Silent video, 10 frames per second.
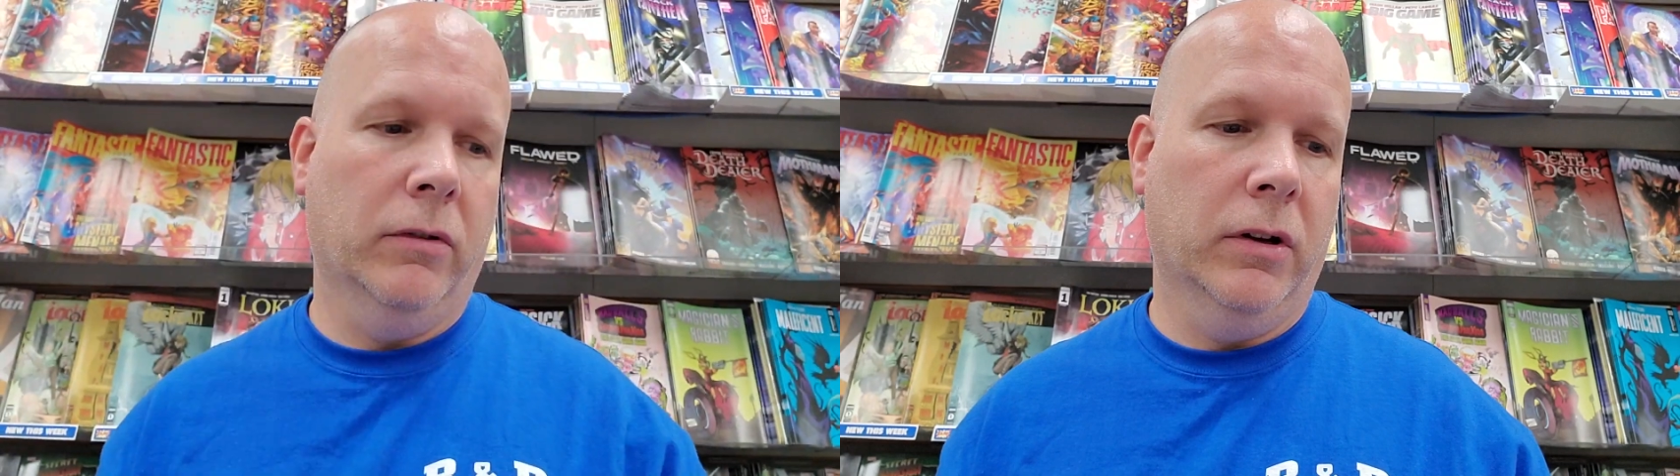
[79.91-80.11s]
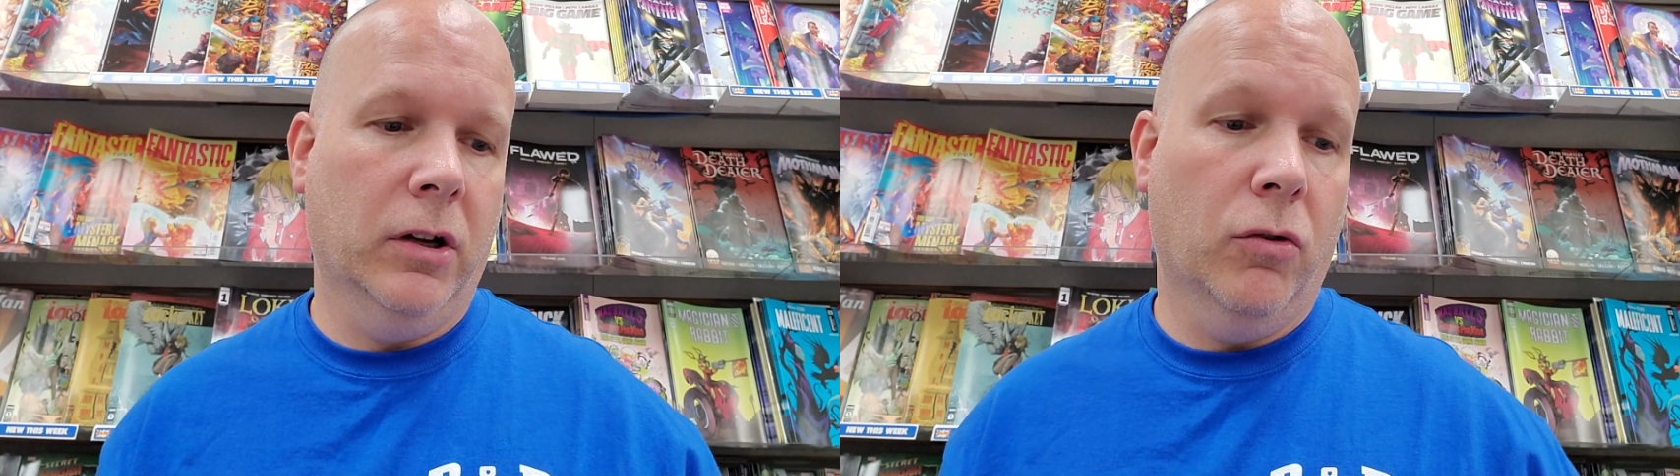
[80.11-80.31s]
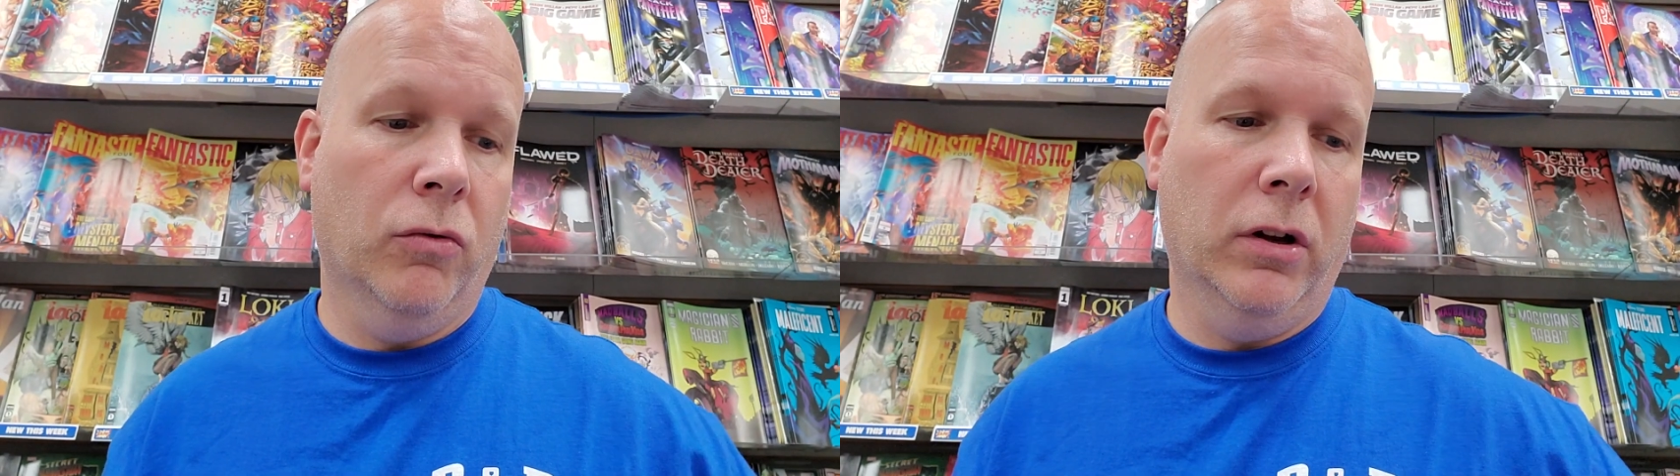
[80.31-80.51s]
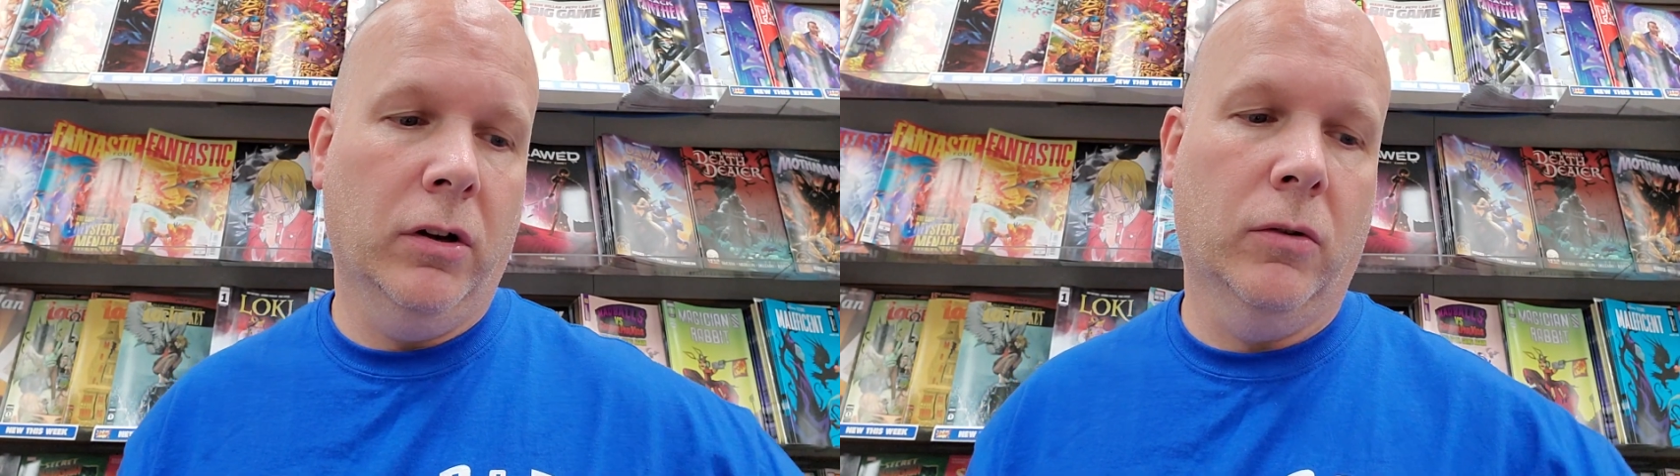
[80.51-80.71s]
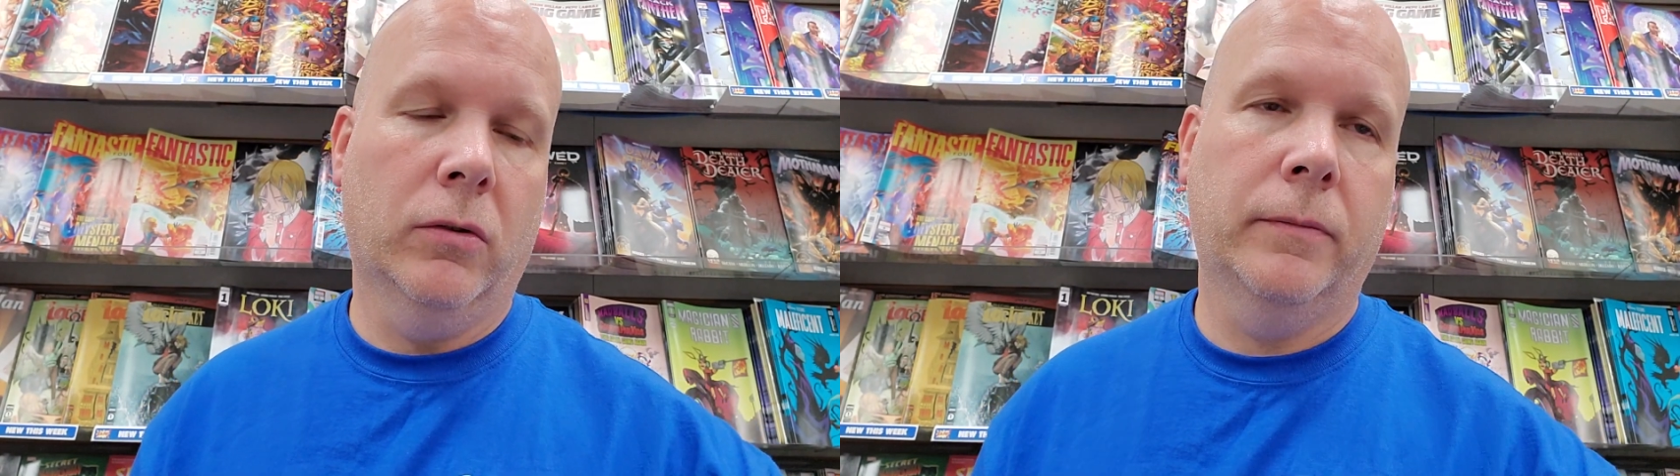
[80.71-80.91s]
really, really
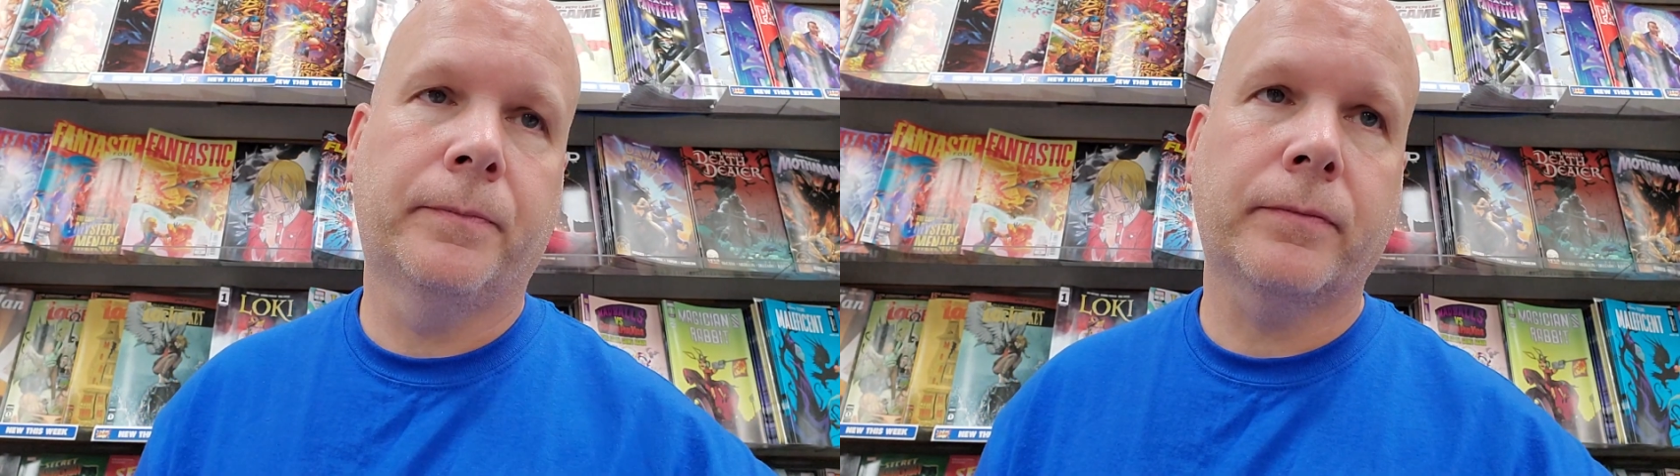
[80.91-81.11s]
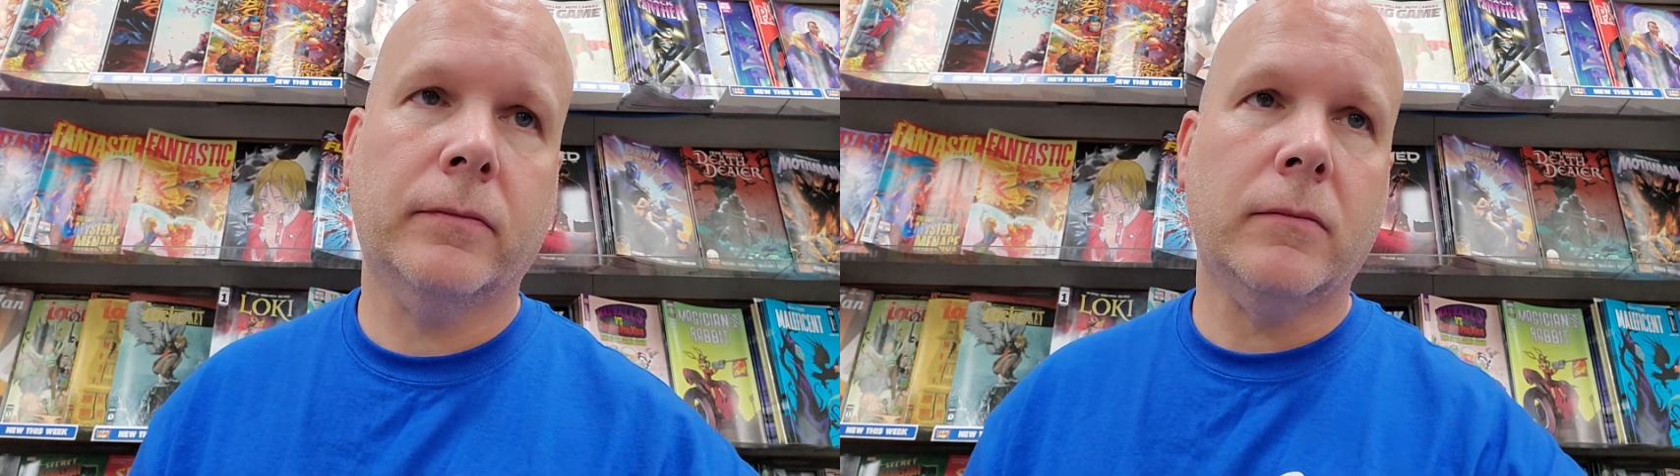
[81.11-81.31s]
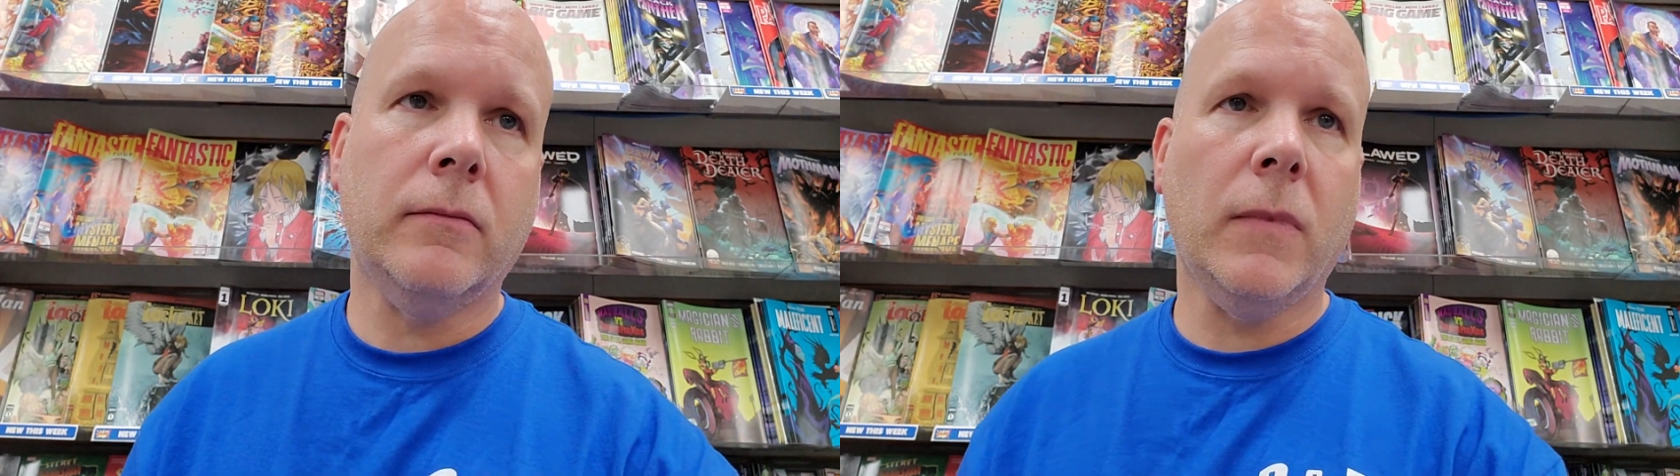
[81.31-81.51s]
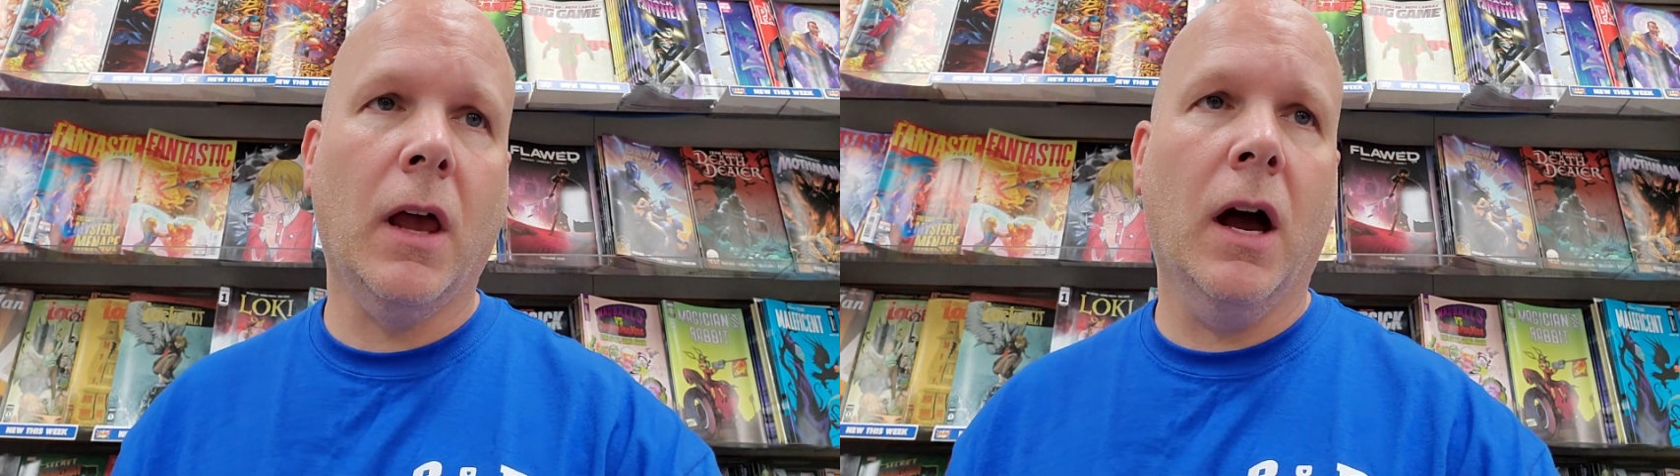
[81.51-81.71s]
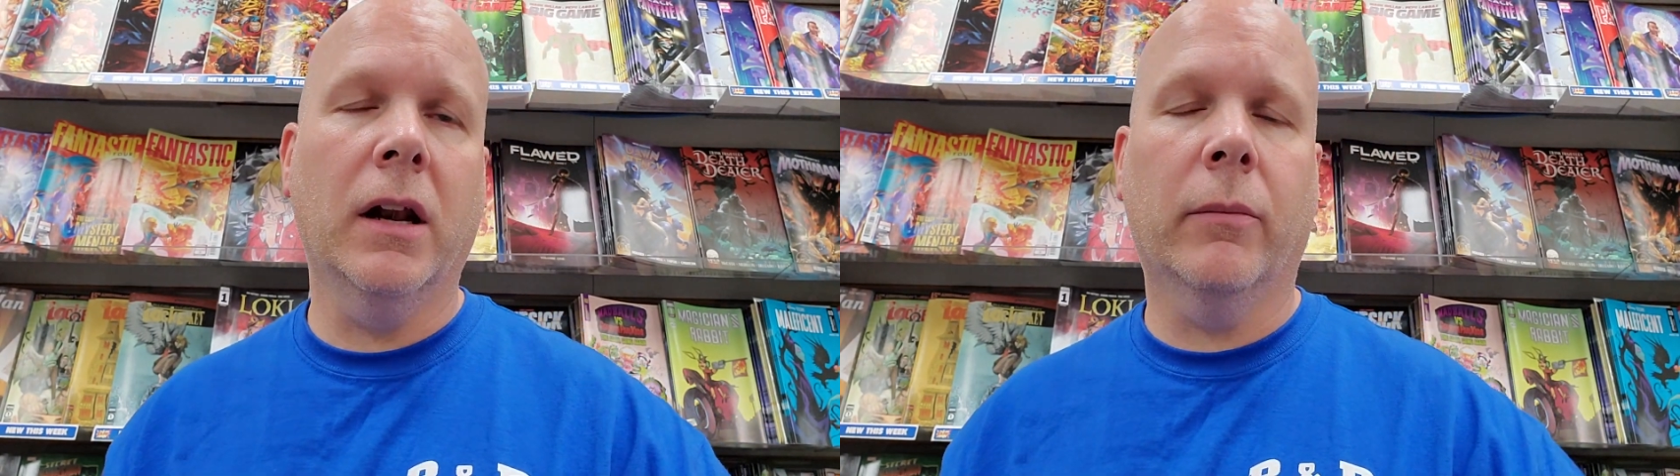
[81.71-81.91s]
cool.
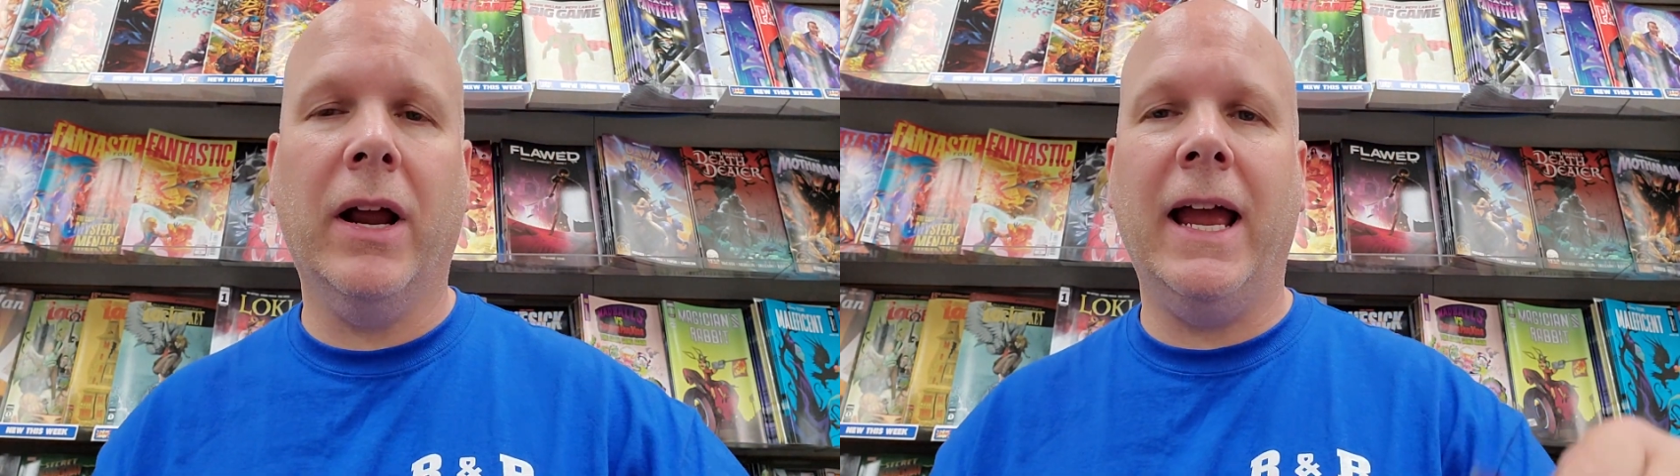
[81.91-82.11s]
Number